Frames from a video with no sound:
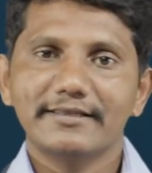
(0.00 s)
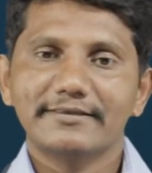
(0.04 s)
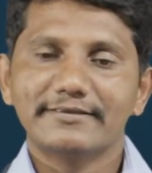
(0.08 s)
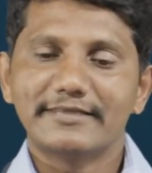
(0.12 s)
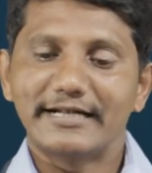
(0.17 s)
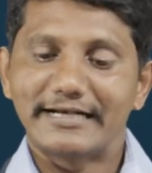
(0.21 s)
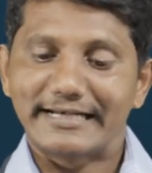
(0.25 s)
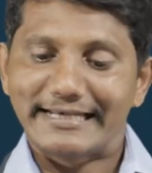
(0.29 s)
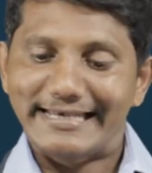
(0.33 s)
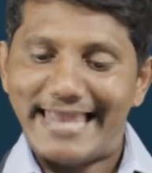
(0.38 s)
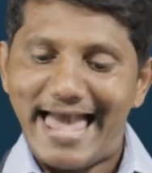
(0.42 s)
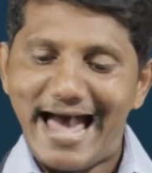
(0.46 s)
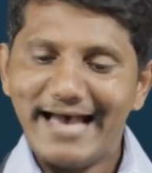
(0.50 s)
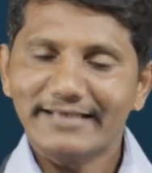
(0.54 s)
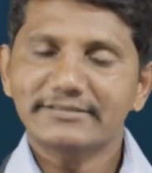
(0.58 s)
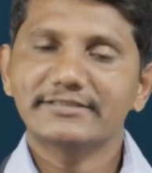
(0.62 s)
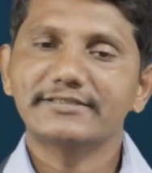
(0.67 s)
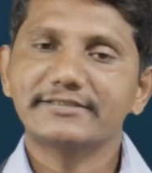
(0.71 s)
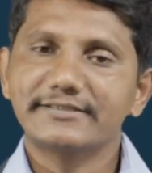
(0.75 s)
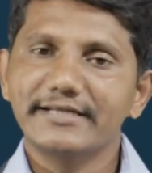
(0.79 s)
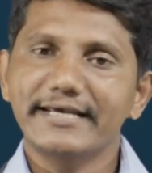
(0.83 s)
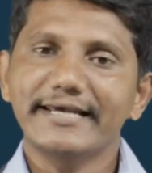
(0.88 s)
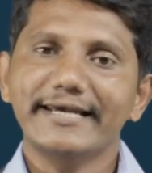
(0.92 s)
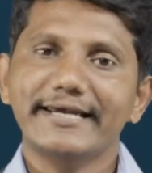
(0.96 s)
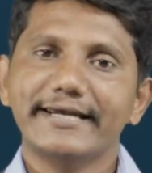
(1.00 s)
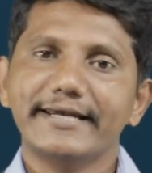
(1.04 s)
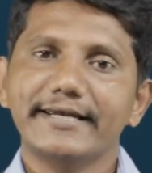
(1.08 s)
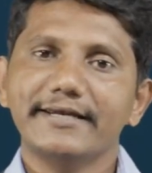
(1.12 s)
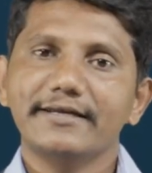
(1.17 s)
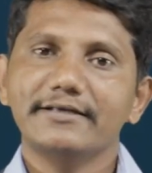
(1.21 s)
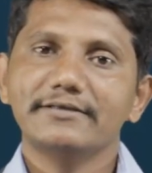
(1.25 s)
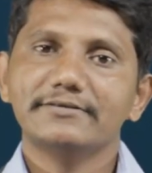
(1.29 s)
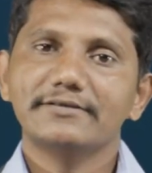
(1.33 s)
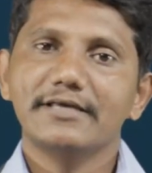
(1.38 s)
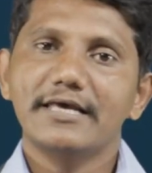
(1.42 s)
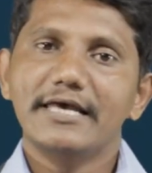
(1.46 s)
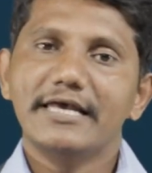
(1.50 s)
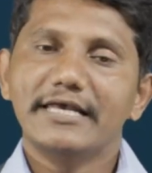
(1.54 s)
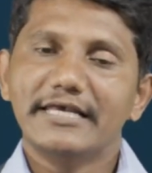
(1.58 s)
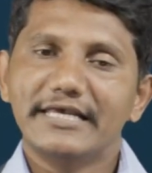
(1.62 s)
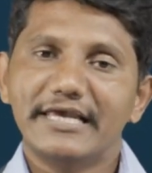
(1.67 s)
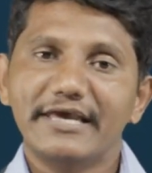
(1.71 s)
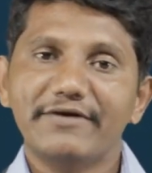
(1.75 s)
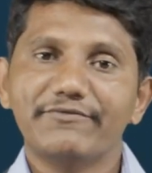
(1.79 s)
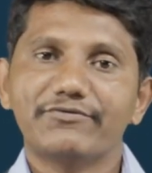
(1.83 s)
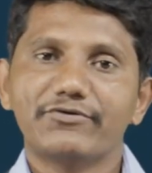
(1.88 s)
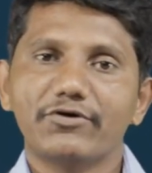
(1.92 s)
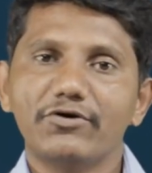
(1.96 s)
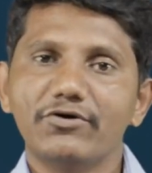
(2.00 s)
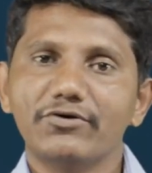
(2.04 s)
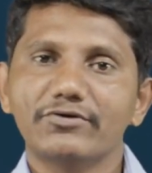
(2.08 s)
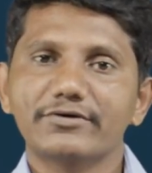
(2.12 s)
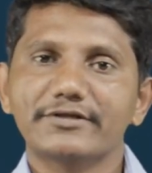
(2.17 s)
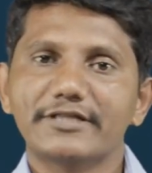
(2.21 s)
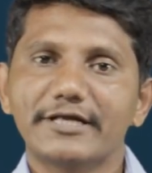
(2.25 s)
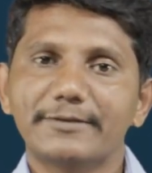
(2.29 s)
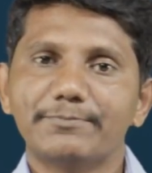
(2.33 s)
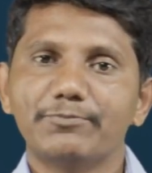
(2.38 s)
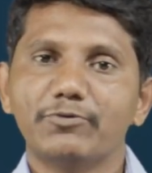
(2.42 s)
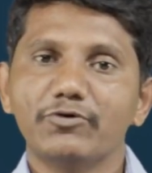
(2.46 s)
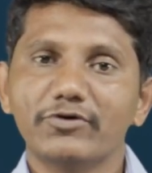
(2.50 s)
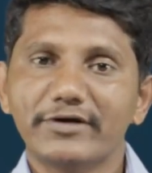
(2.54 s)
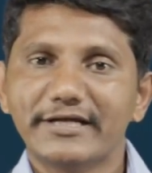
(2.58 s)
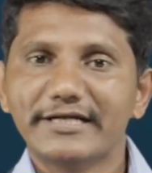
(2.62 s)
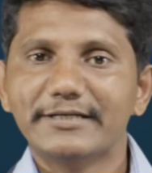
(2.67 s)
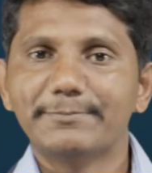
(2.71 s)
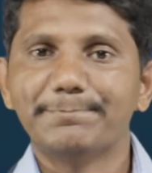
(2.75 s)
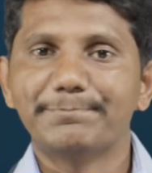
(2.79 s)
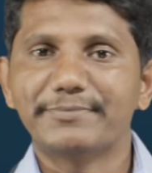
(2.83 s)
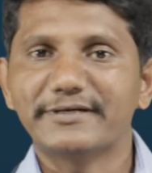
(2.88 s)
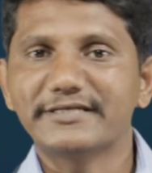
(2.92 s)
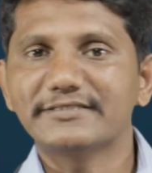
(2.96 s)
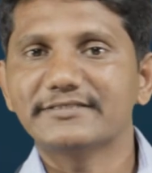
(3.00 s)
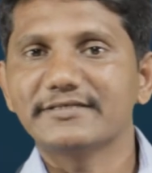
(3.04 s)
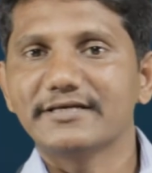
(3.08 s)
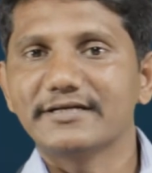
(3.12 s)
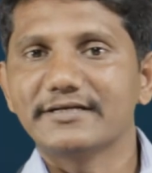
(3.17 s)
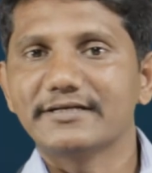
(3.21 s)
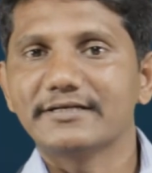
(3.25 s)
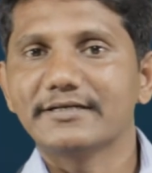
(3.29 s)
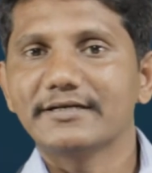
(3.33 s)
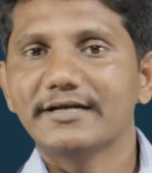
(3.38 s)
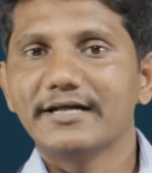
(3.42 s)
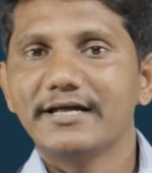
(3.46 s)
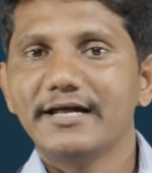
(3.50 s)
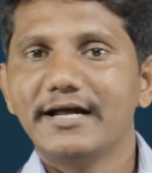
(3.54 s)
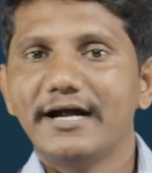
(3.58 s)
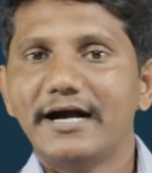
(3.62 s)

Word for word: that last day, he wrote that book in prison